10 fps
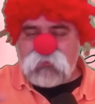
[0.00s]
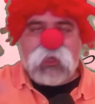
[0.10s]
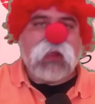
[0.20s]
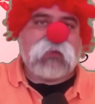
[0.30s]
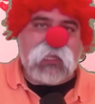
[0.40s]

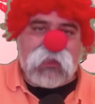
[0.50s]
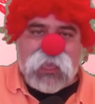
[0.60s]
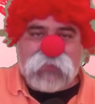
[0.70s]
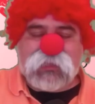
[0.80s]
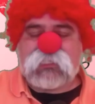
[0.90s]
Wait, I'm getting
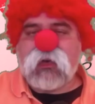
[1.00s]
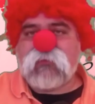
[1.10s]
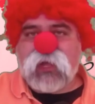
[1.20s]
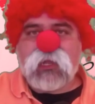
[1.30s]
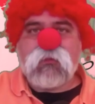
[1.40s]
ahead of
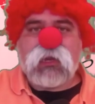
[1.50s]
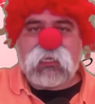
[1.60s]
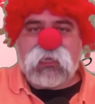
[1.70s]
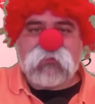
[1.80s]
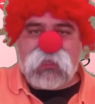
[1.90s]
myself, and I don't
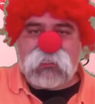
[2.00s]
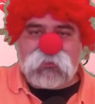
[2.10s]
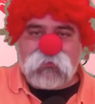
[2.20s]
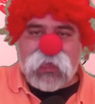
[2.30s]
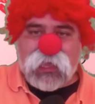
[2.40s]
want to give
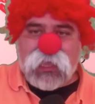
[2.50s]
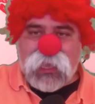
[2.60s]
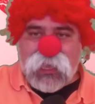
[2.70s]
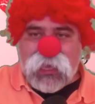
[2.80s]
things away.